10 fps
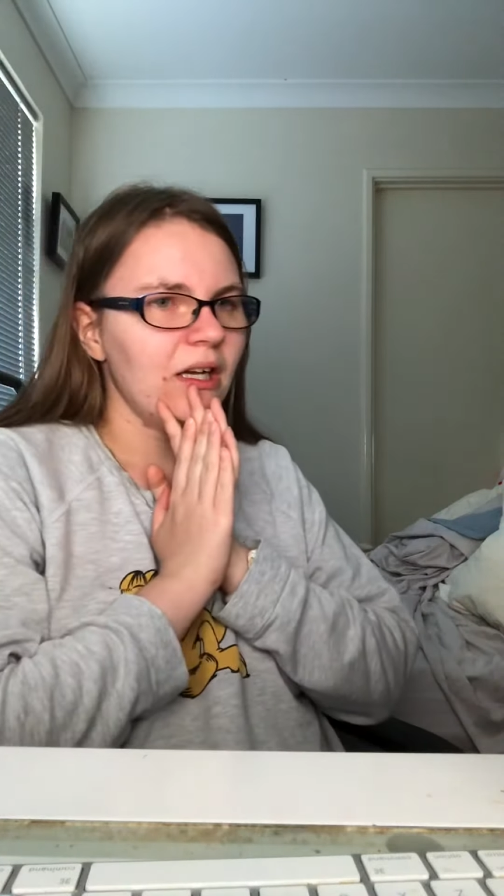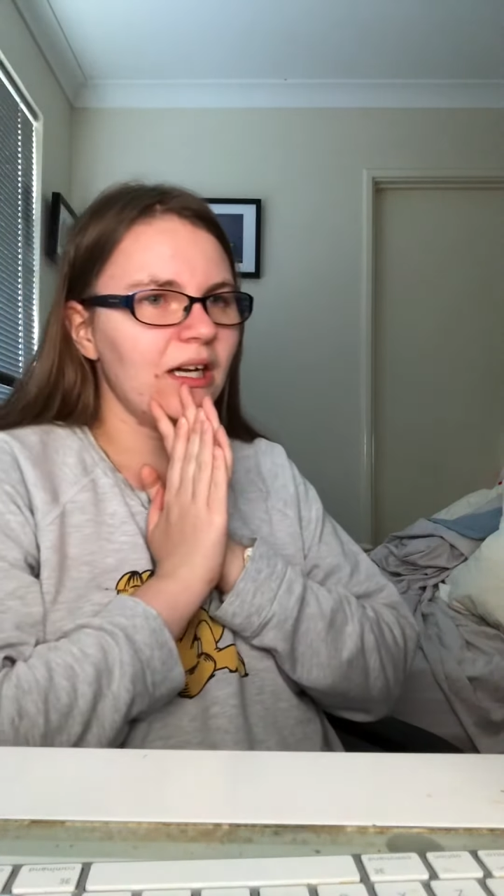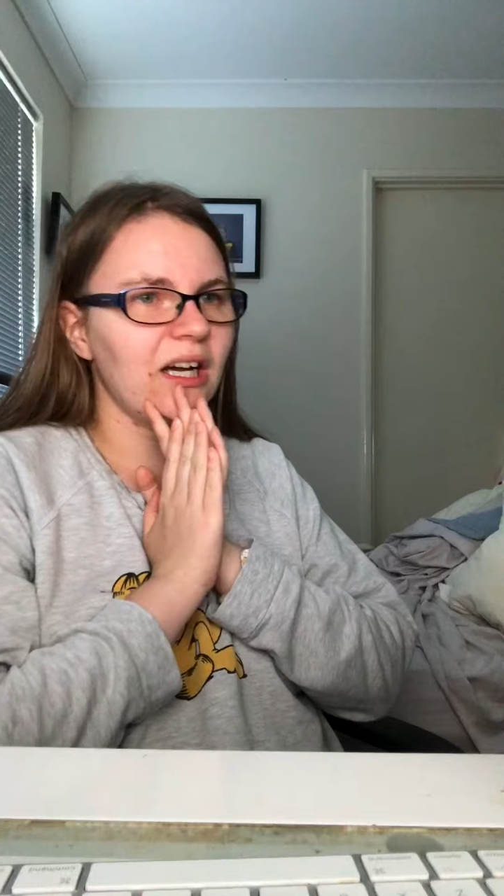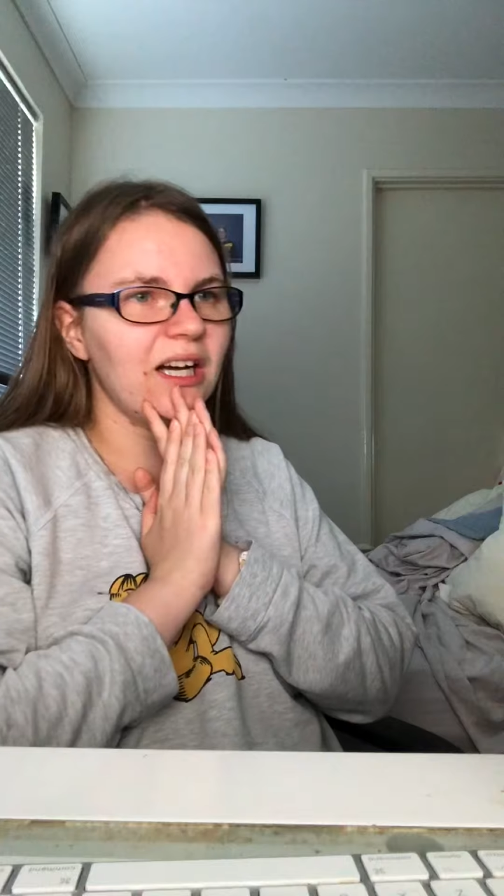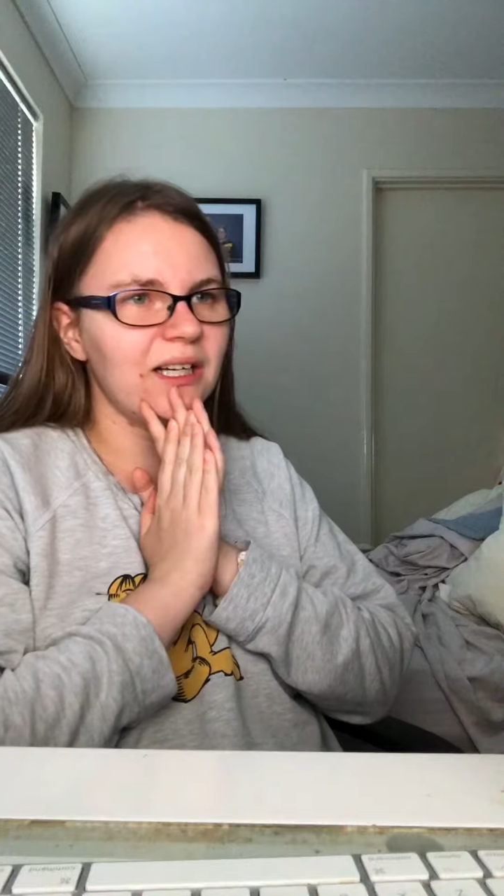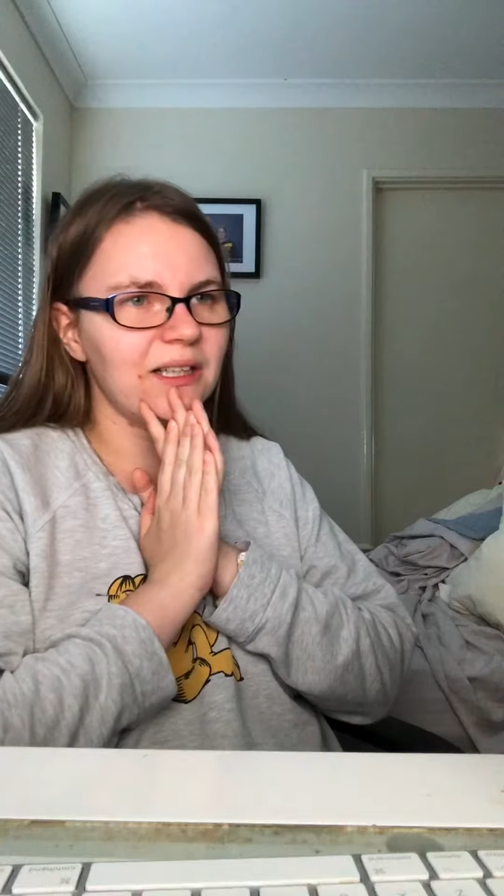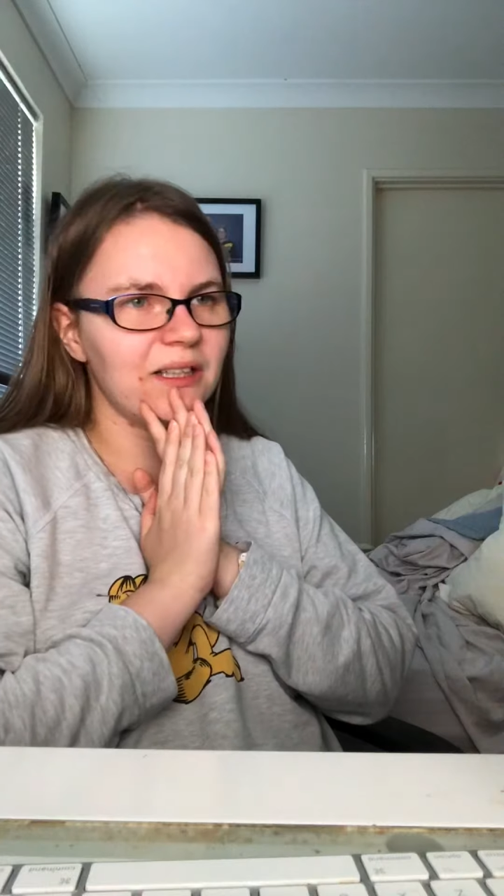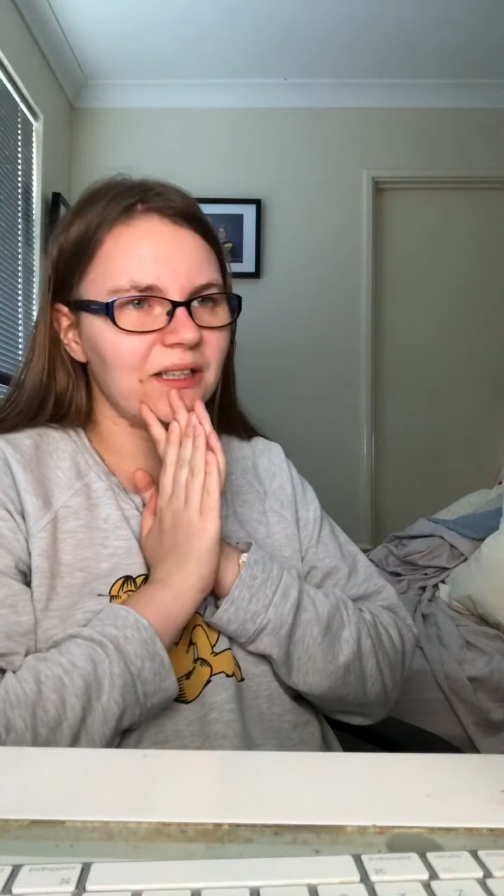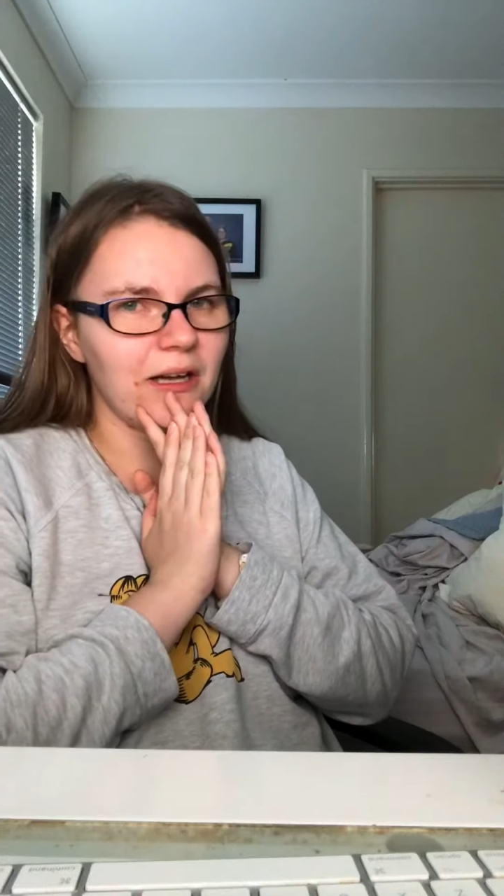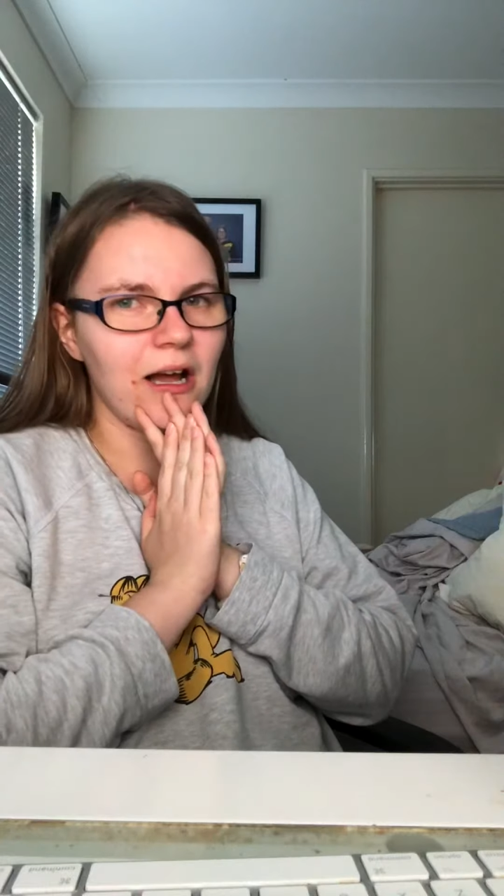
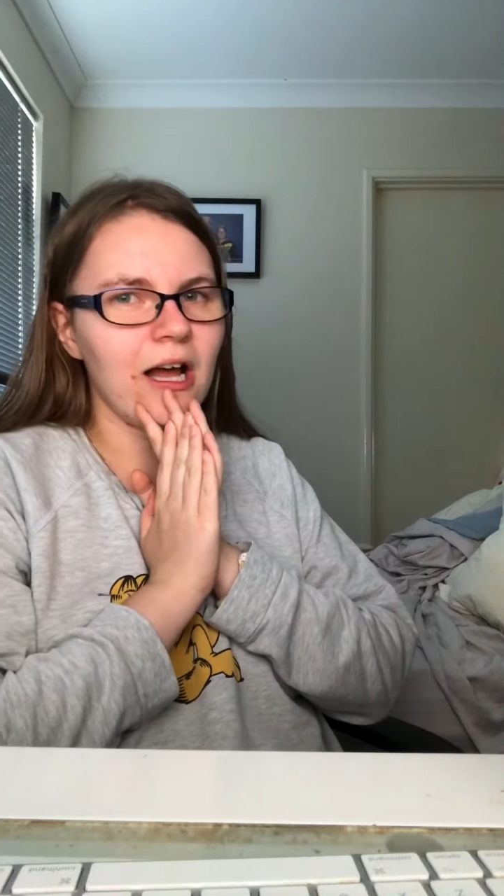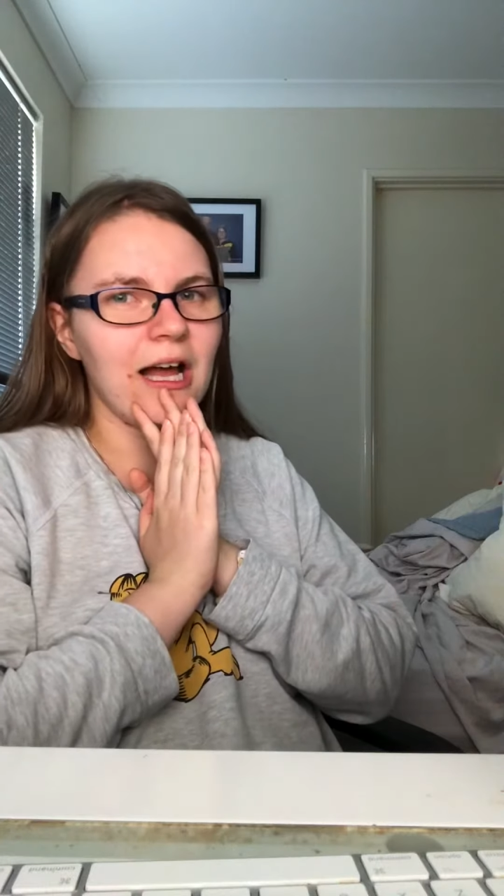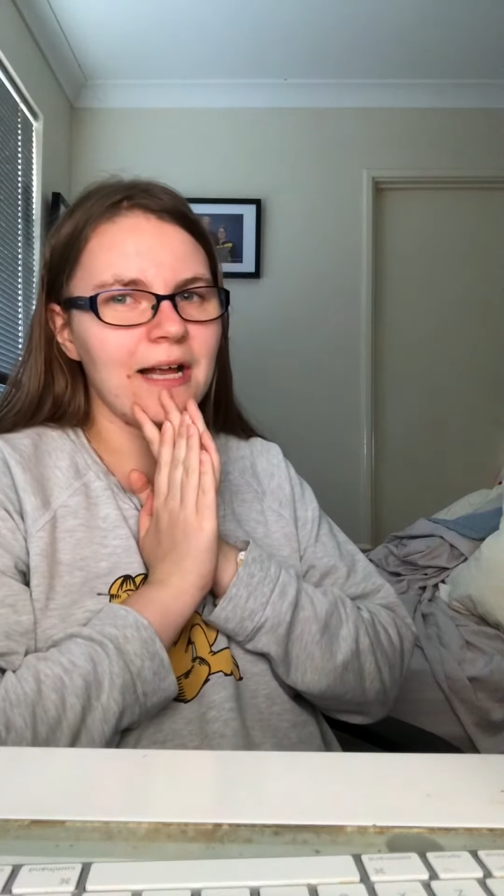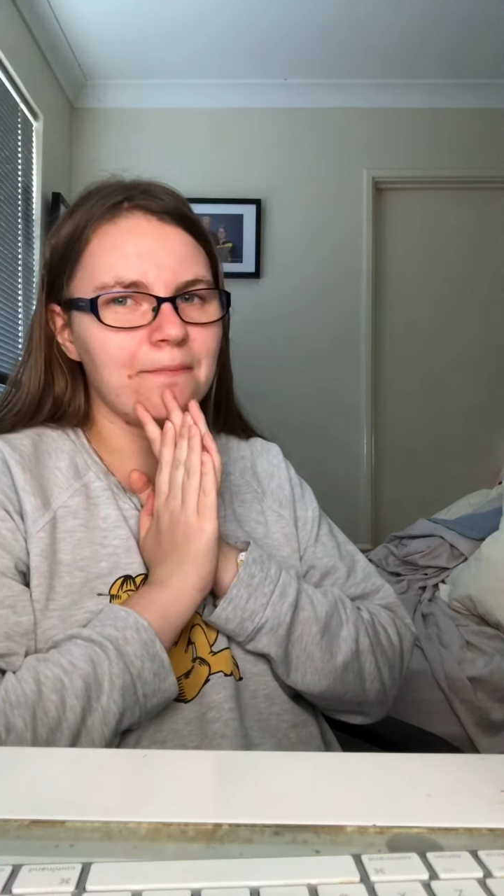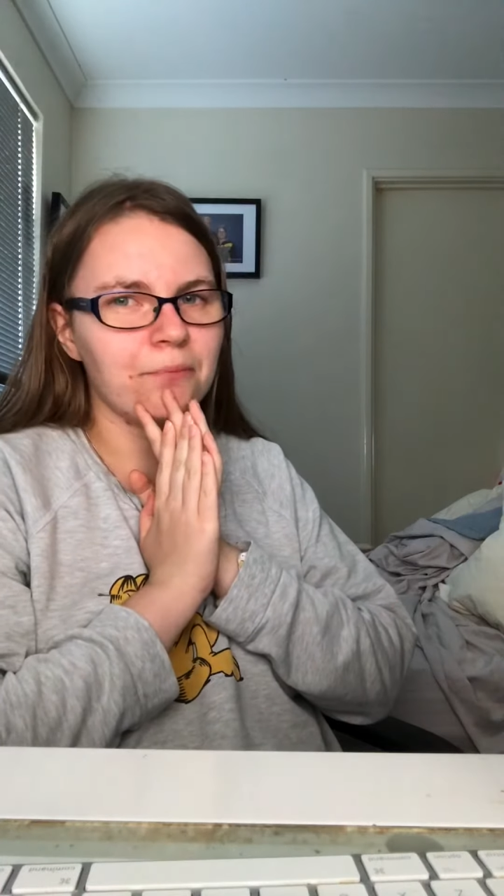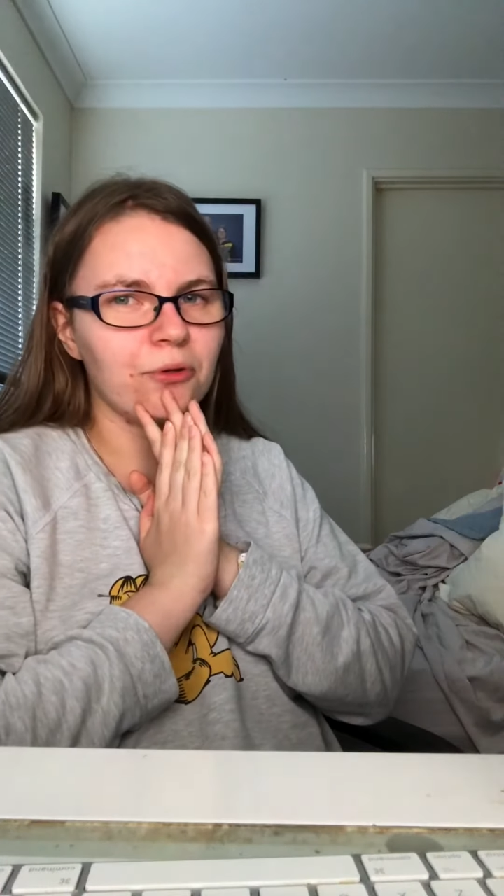I